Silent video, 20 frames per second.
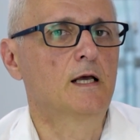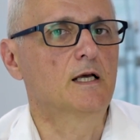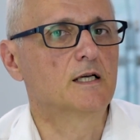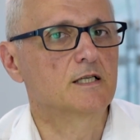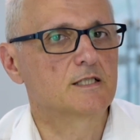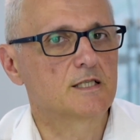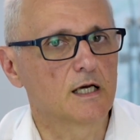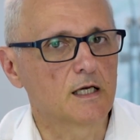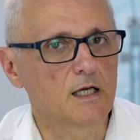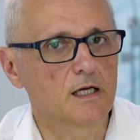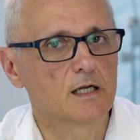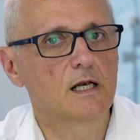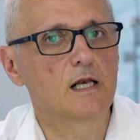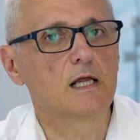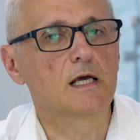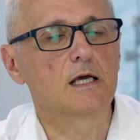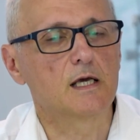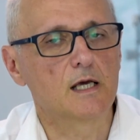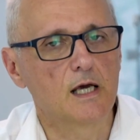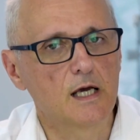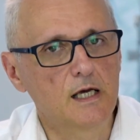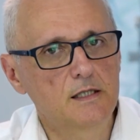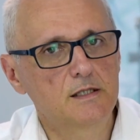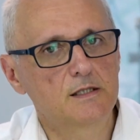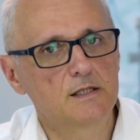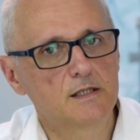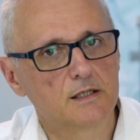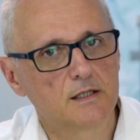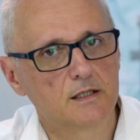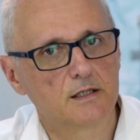Secondly,
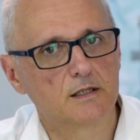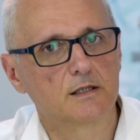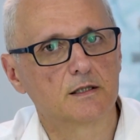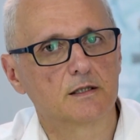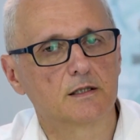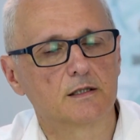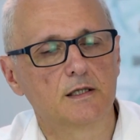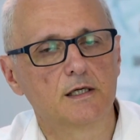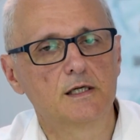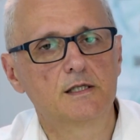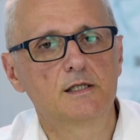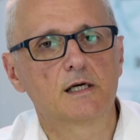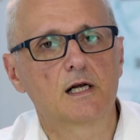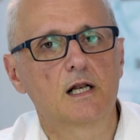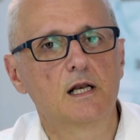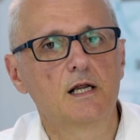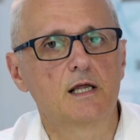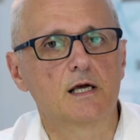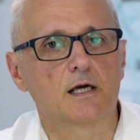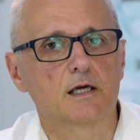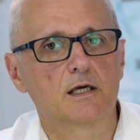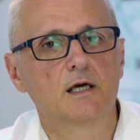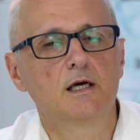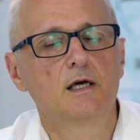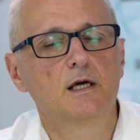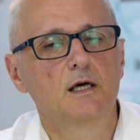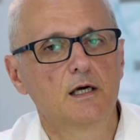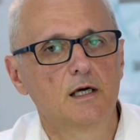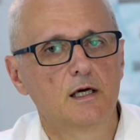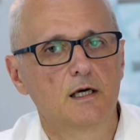in the clinic,
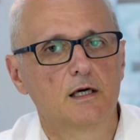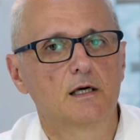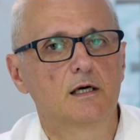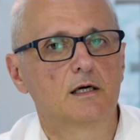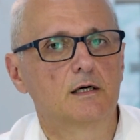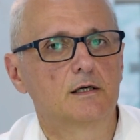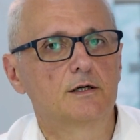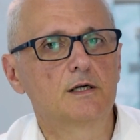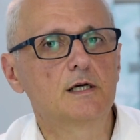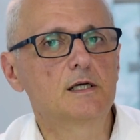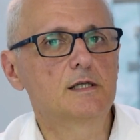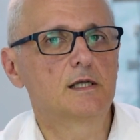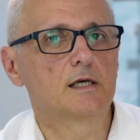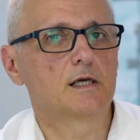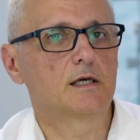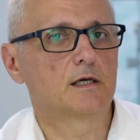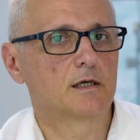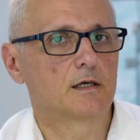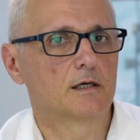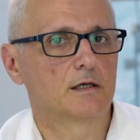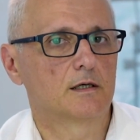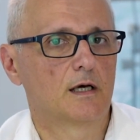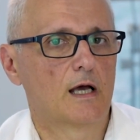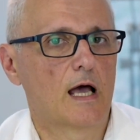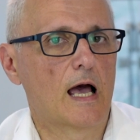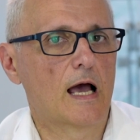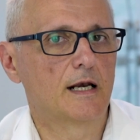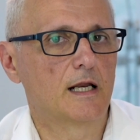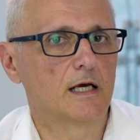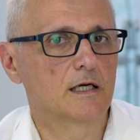reading
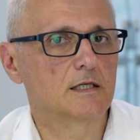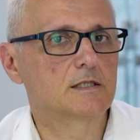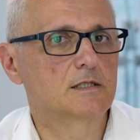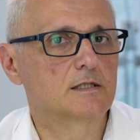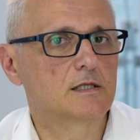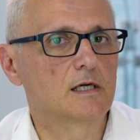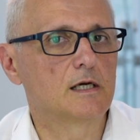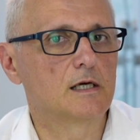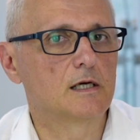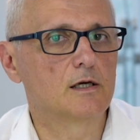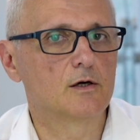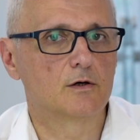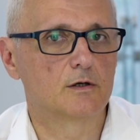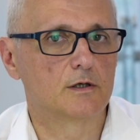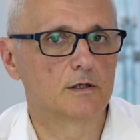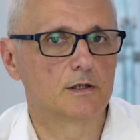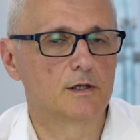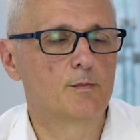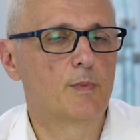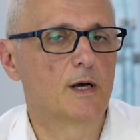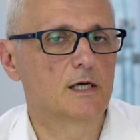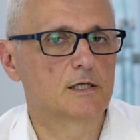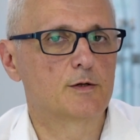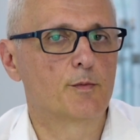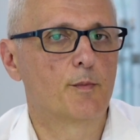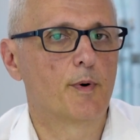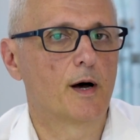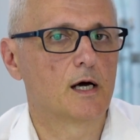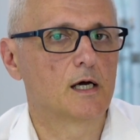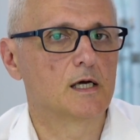Annex 3 or the
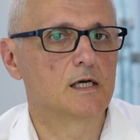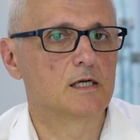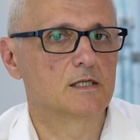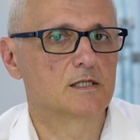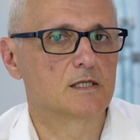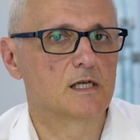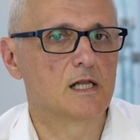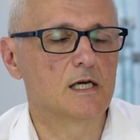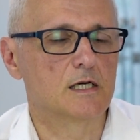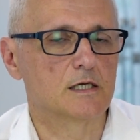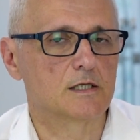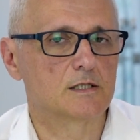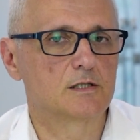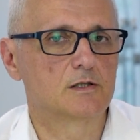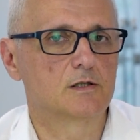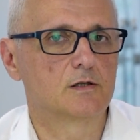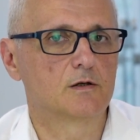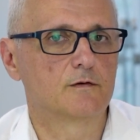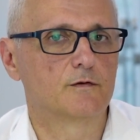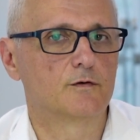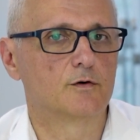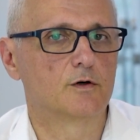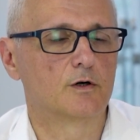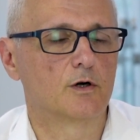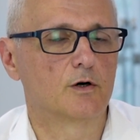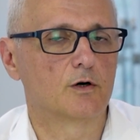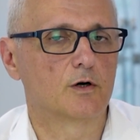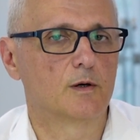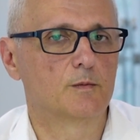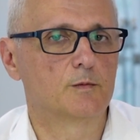best buys list for
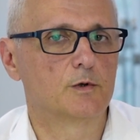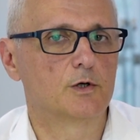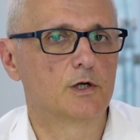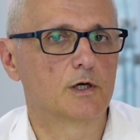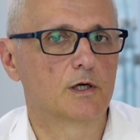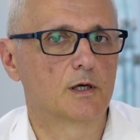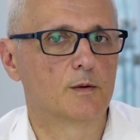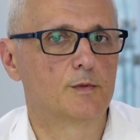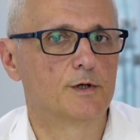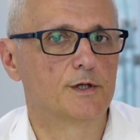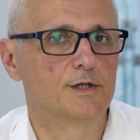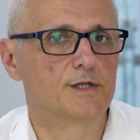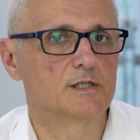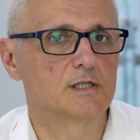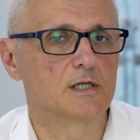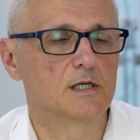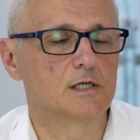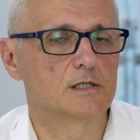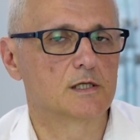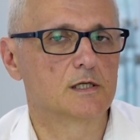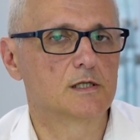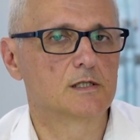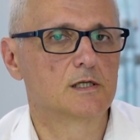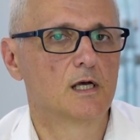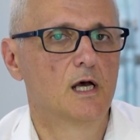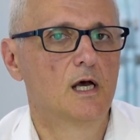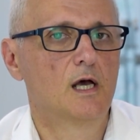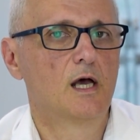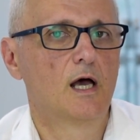non-communicable diseases,